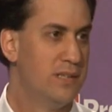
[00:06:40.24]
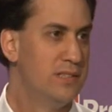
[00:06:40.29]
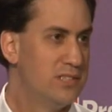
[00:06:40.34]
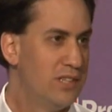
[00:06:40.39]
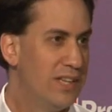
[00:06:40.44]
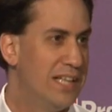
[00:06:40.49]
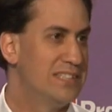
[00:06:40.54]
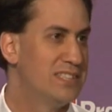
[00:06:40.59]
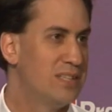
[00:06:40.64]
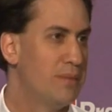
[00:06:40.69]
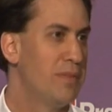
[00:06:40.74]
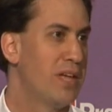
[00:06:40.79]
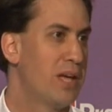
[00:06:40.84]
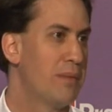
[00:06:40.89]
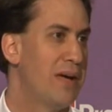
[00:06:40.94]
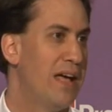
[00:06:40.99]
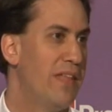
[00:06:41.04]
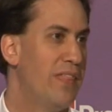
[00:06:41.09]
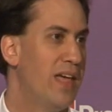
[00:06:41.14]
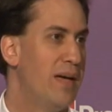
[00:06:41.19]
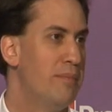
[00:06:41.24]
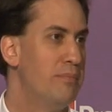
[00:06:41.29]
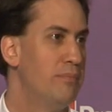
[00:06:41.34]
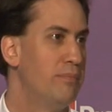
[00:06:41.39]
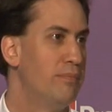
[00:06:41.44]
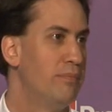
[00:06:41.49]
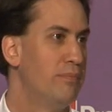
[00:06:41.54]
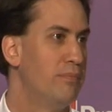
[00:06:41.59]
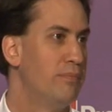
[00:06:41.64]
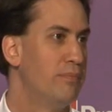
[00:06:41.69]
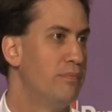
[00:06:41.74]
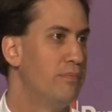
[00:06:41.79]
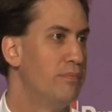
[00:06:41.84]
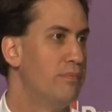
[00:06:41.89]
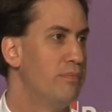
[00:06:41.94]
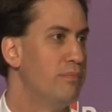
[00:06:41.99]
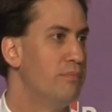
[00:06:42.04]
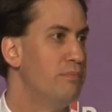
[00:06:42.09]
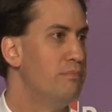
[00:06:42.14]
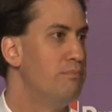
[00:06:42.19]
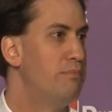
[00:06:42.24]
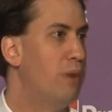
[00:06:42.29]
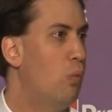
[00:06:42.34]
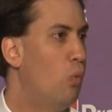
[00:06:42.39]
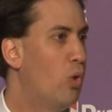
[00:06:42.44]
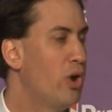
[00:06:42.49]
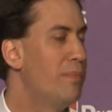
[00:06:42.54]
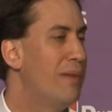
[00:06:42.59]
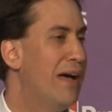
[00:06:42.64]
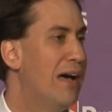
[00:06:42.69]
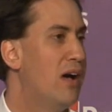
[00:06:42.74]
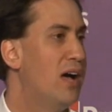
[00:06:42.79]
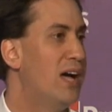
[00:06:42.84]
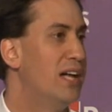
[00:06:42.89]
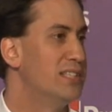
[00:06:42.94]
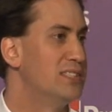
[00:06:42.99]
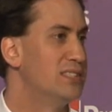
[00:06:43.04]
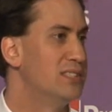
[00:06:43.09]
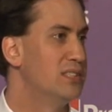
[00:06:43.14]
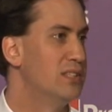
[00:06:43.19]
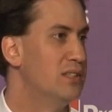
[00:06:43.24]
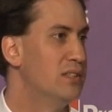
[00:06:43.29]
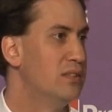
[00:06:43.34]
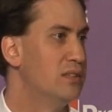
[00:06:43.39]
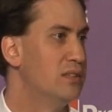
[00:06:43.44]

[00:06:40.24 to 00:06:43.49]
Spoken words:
So that's something about them. But what about us?